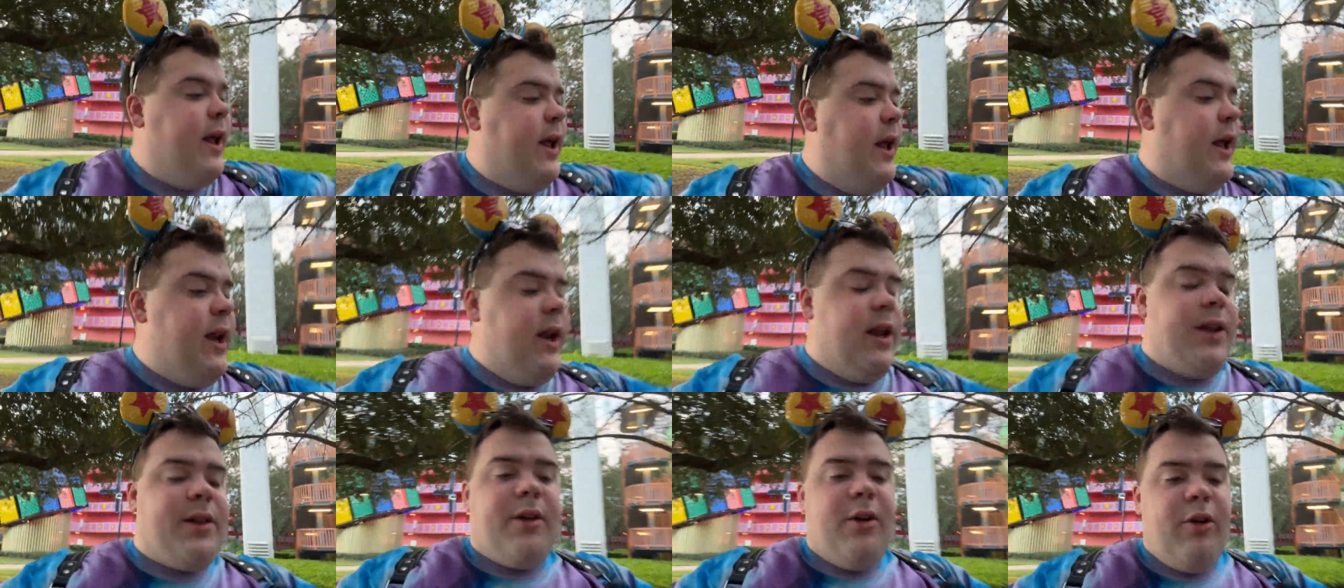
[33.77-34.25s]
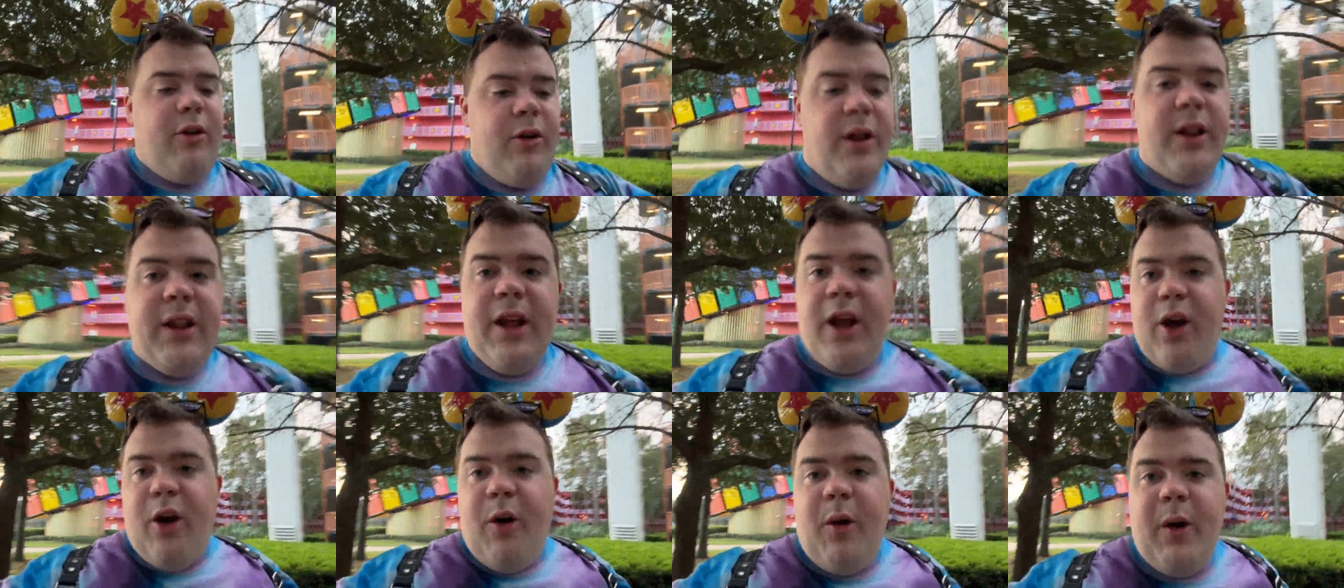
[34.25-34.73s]
It is
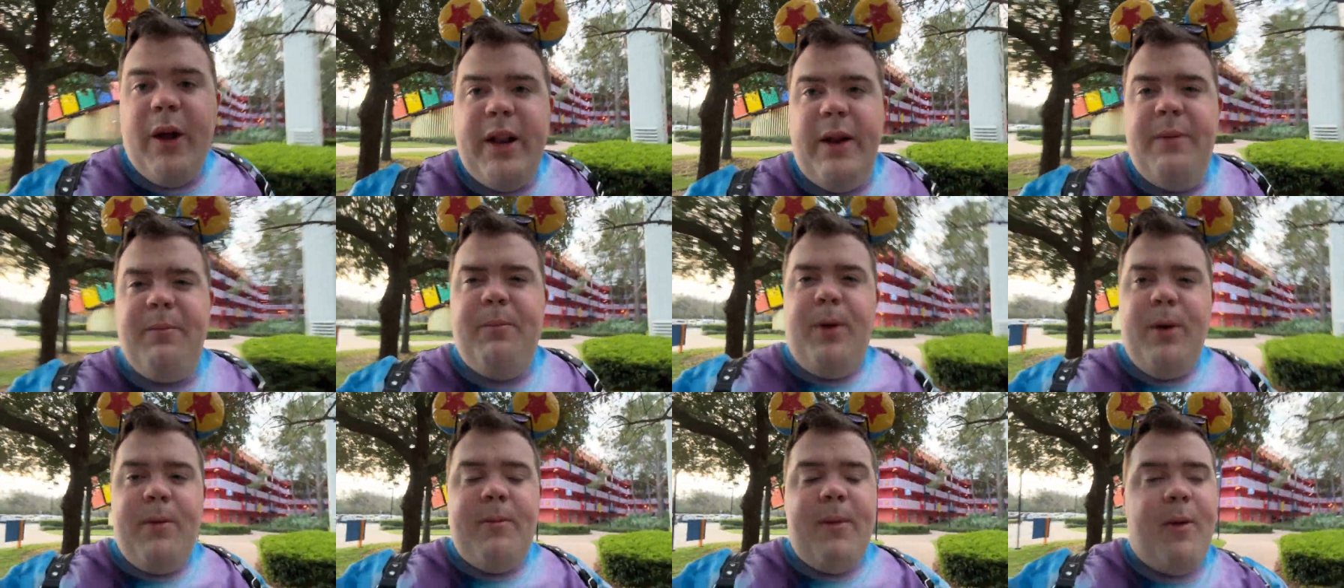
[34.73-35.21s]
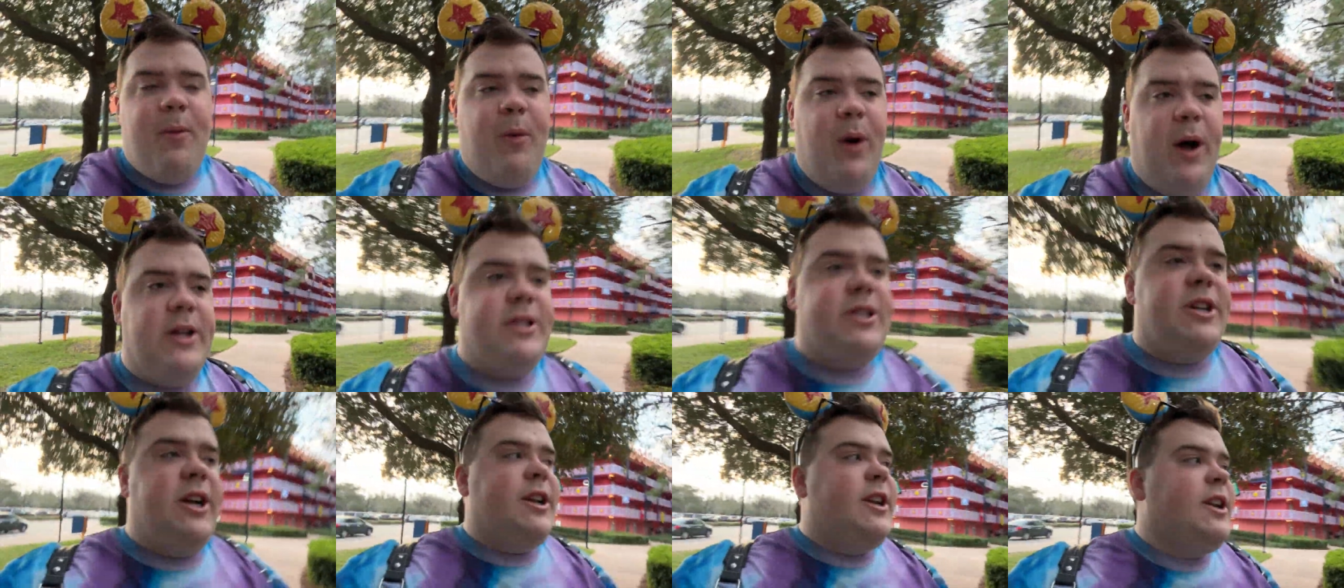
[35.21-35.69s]
currently, oh, I didn't put my
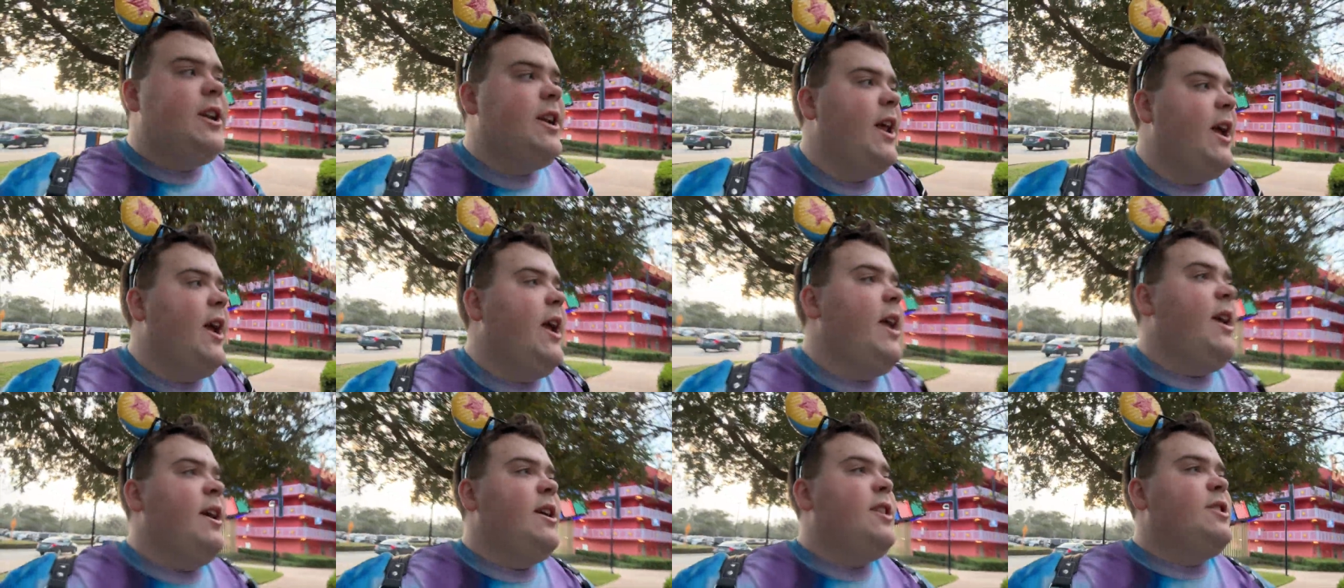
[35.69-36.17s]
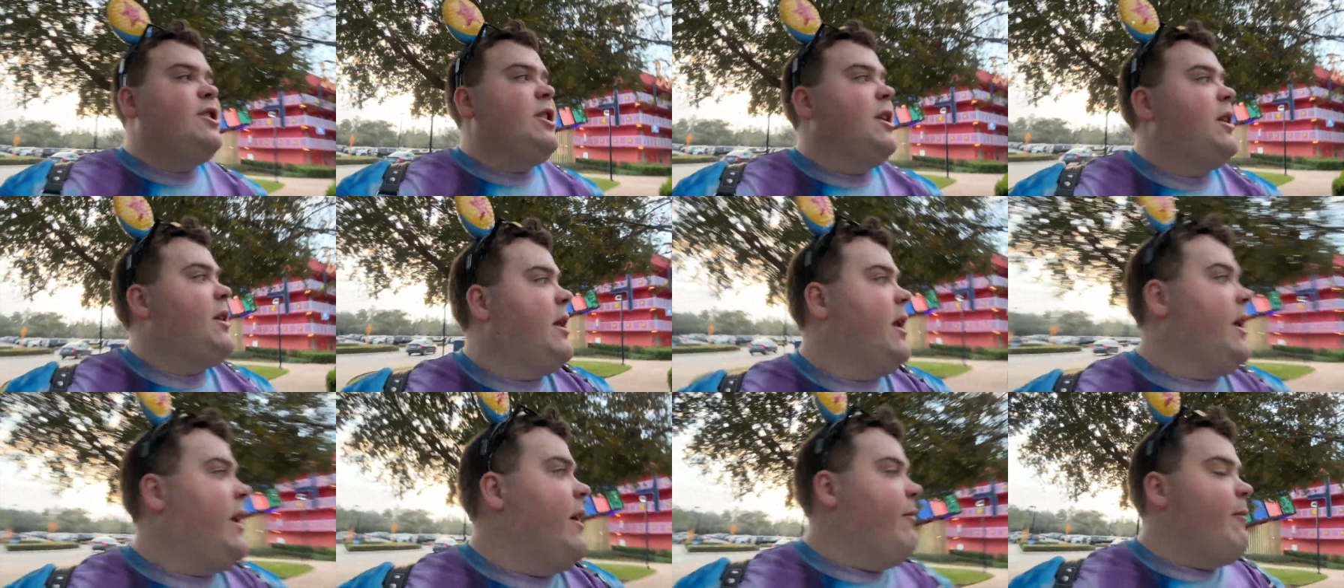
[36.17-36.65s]
watch on today
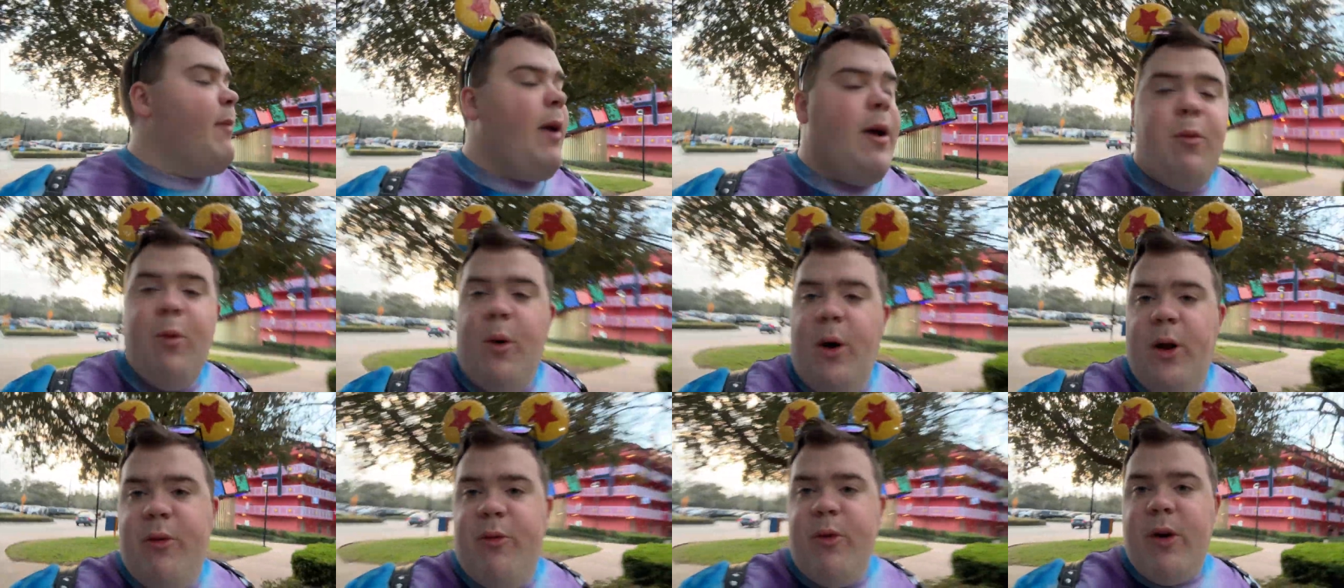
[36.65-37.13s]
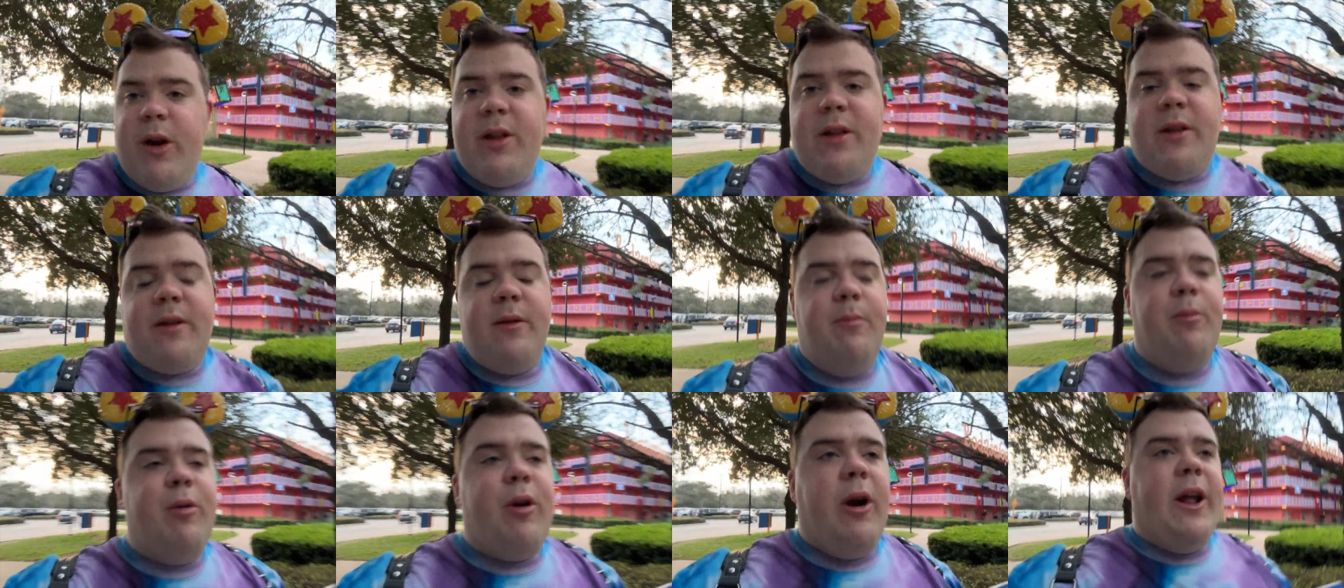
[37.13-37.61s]
just to give my one wrist
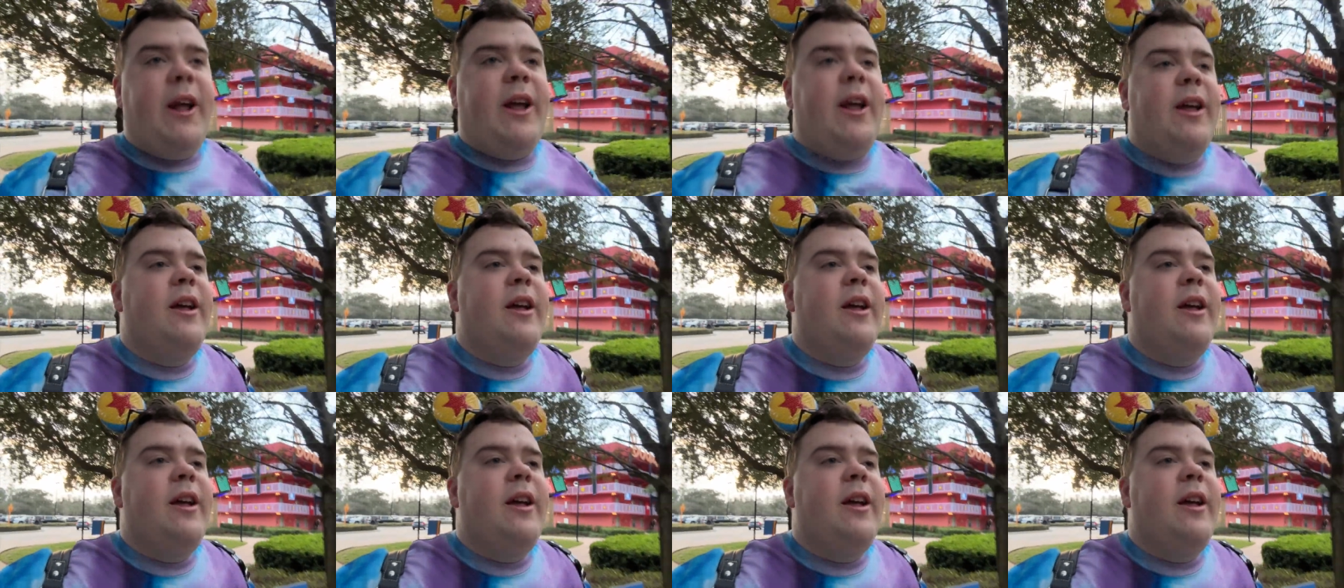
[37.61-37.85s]
a break.